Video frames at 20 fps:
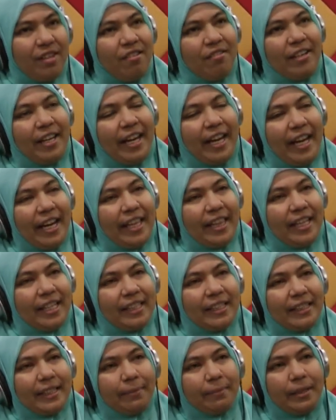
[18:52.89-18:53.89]
Okay, and
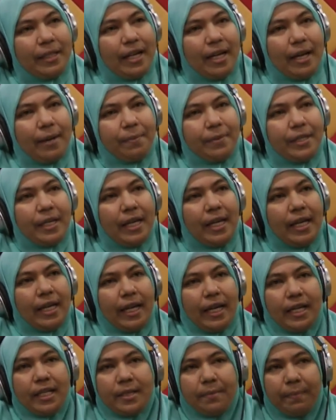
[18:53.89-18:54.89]
then sometimes
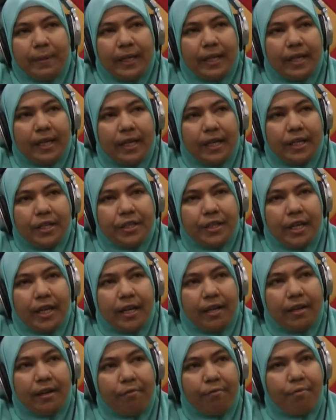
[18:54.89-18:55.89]
it's because it